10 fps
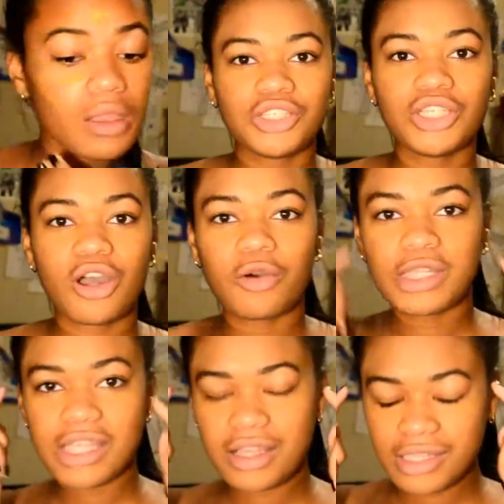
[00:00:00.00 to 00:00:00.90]
She
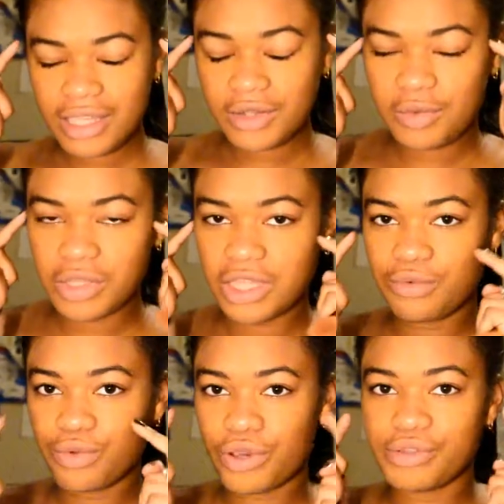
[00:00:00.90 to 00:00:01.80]
always has like really
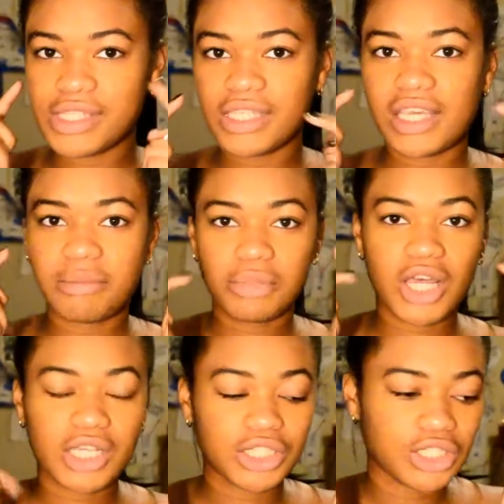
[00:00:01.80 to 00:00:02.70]
rosy and
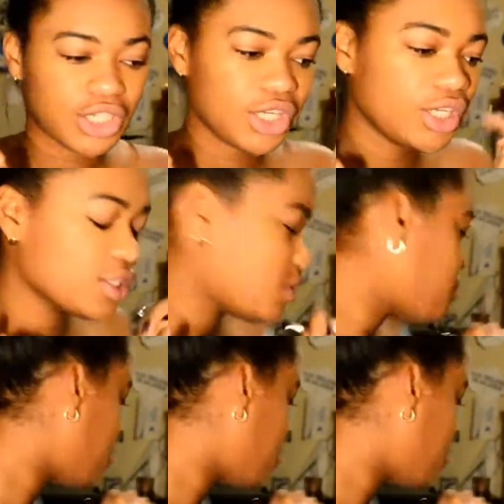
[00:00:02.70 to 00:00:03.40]
blushed cheeks, so I'm